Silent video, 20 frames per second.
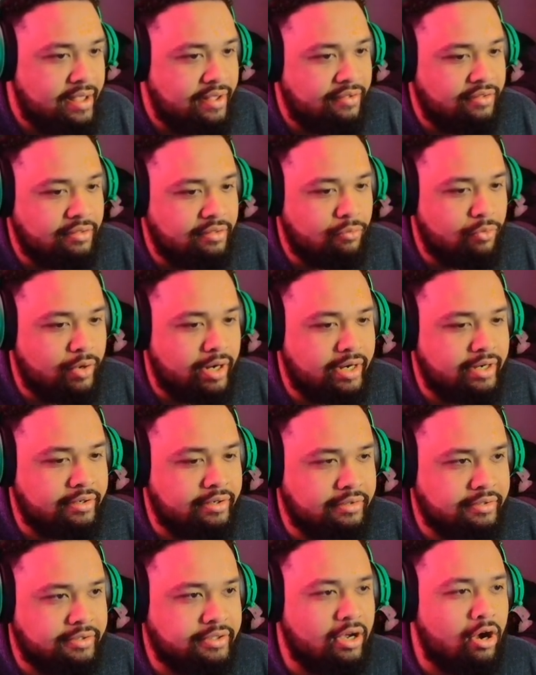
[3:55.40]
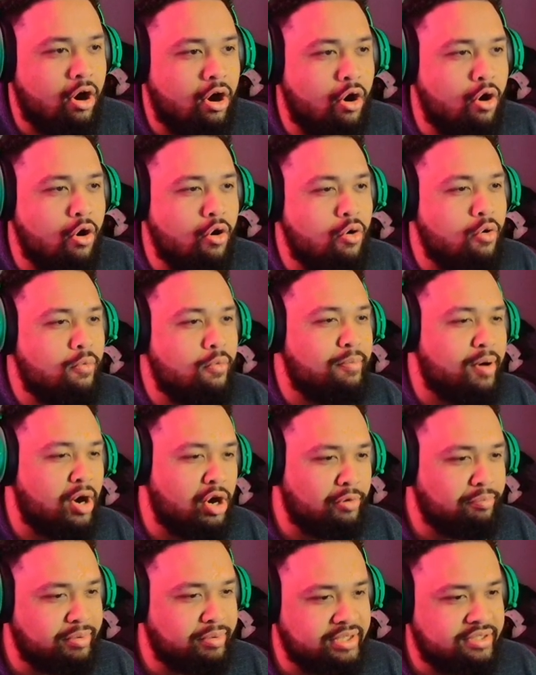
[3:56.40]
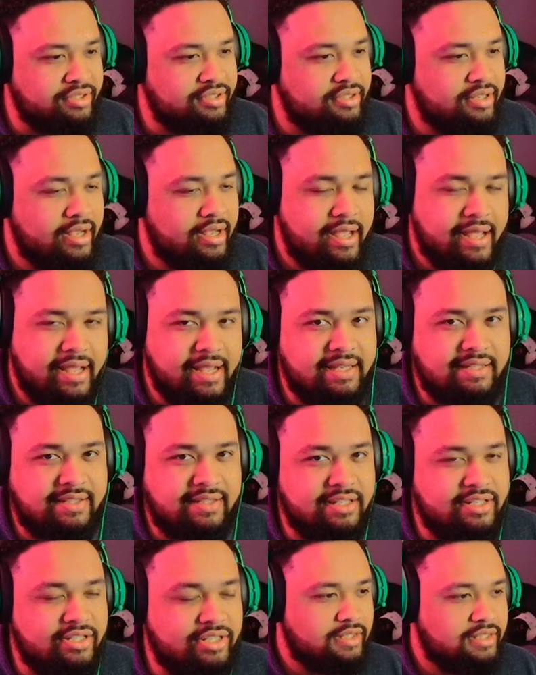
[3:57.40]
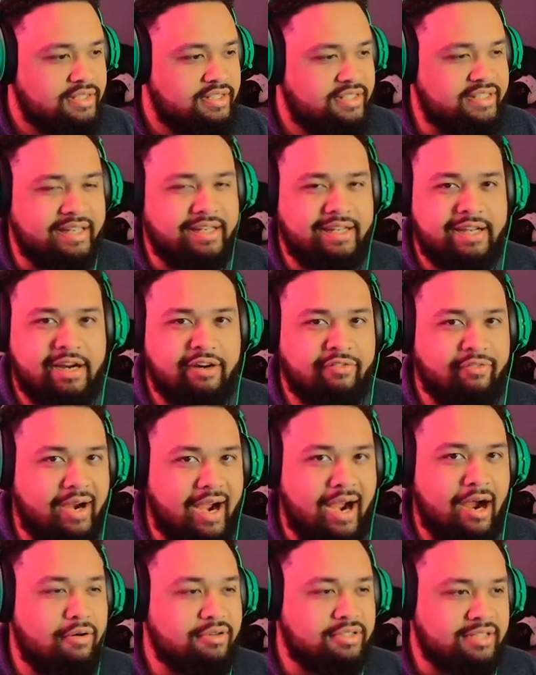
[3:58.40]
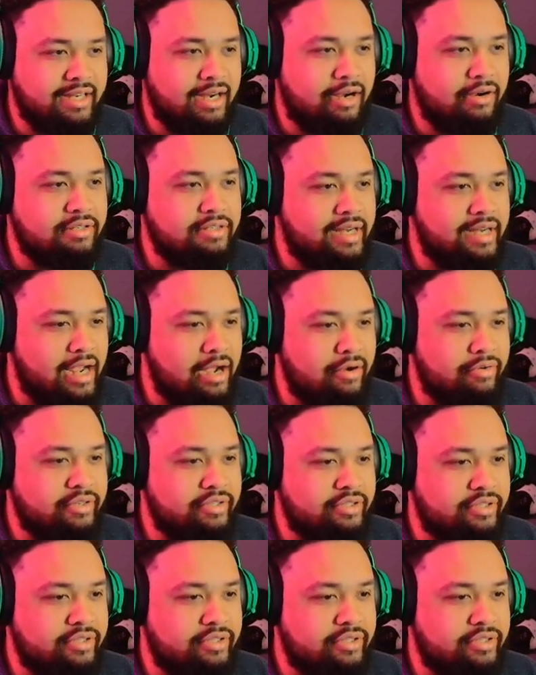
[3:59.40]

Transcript: where the whole purpose is to just sit here for hours and hours and hours,